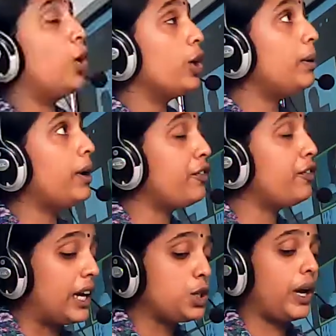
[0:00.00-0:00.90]
do you mean by
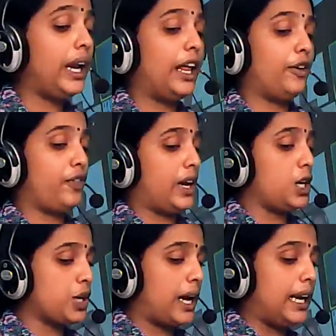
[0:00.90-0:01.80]
fair trial? A fair
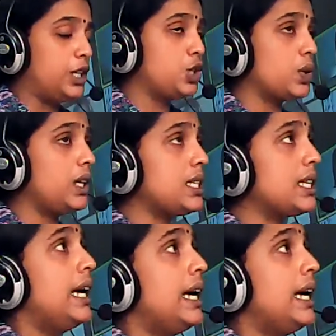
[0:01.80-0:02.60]
trial ensures